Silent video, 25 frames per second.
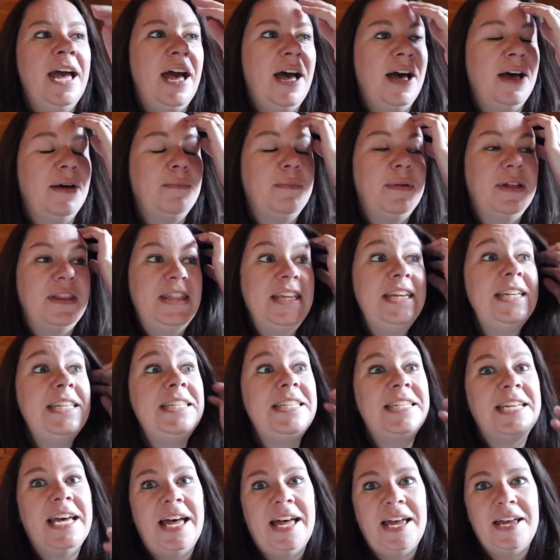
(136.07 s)
but
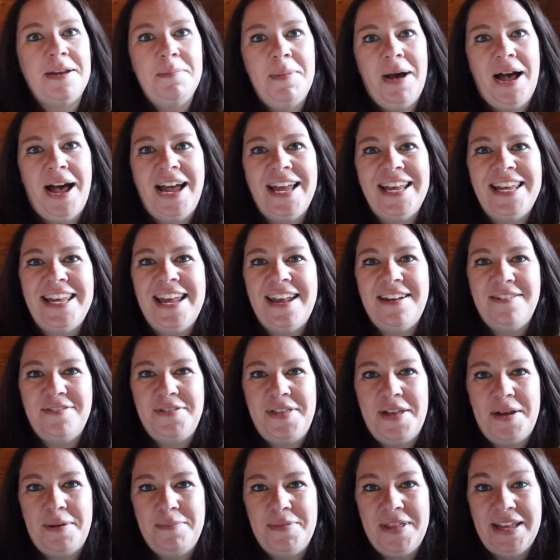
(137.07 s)
this time I
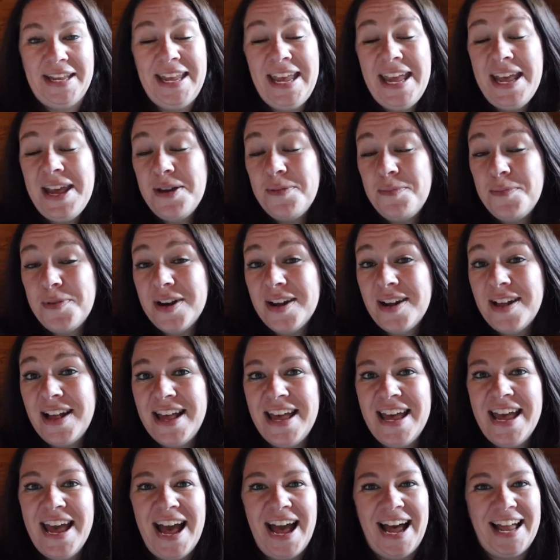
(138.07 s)
gave them the camera,
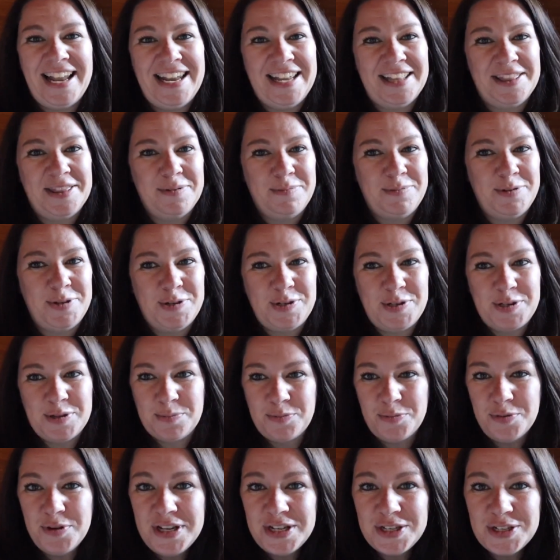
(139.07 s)
I let them do
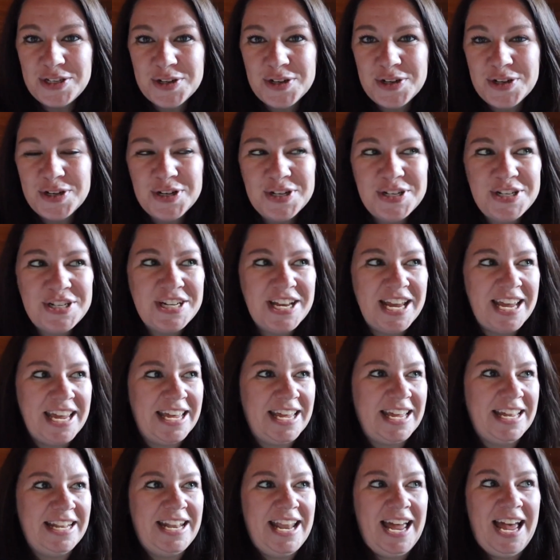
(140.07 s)
some research,
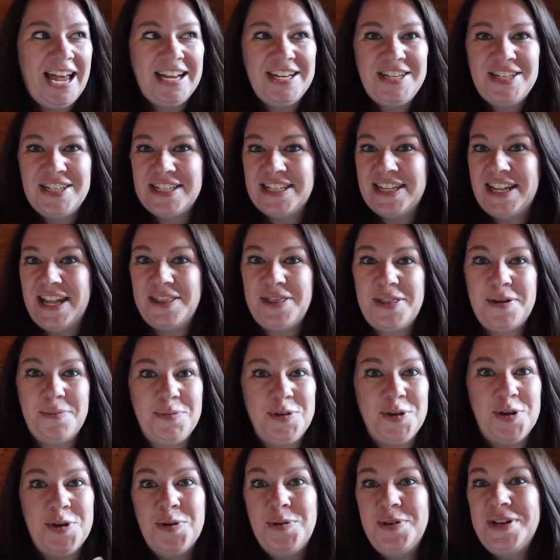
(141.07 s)
and I just let
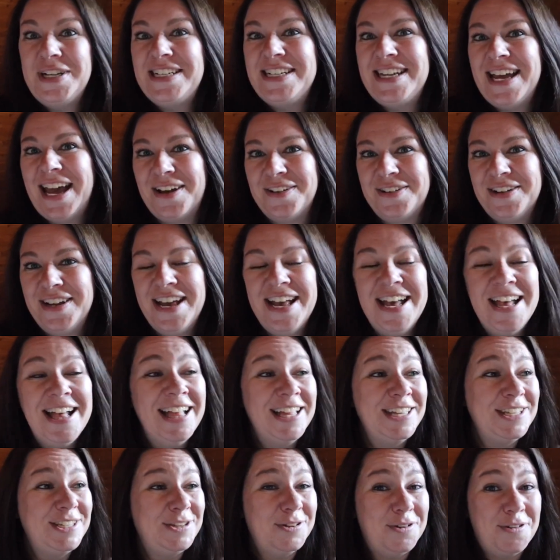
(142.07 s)
them go to town.
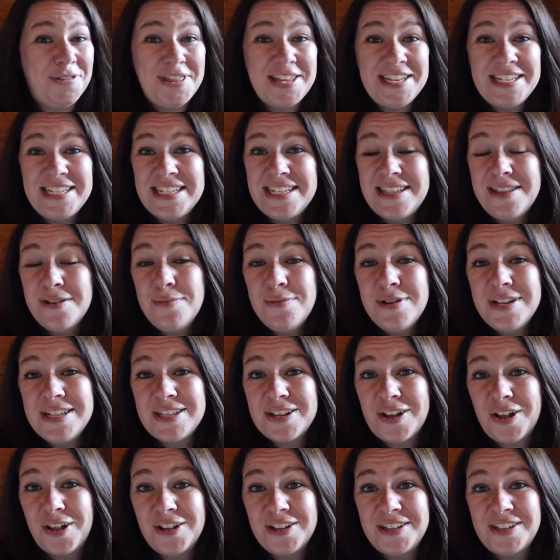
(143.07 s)
So this is the
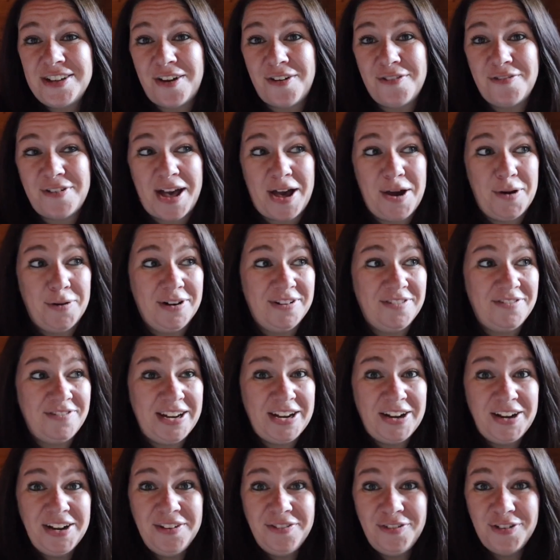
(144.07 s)
result of our
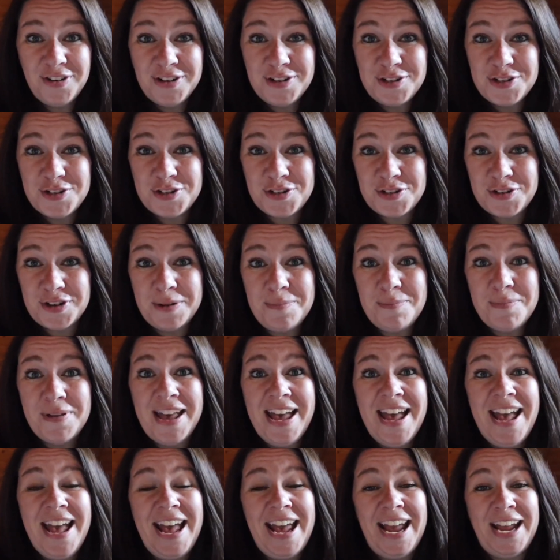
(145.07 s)
very first trip,
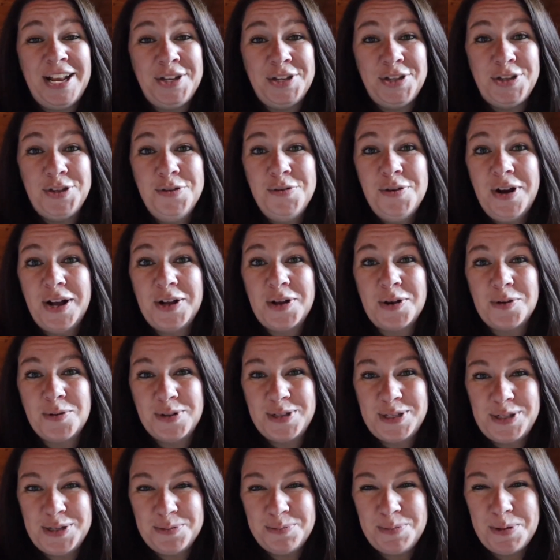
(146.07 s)
and you are
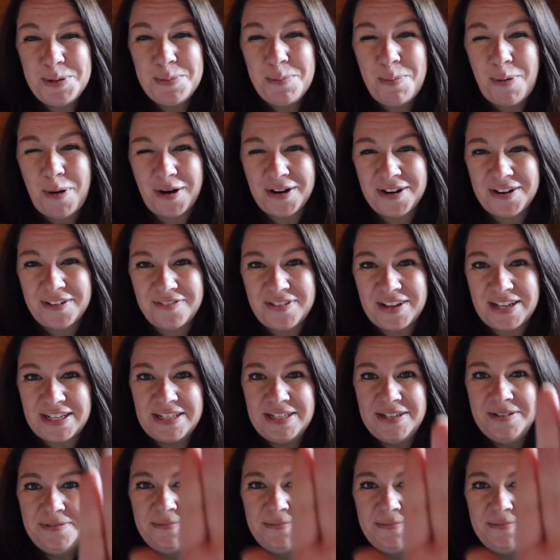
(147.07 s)
going to be part of it.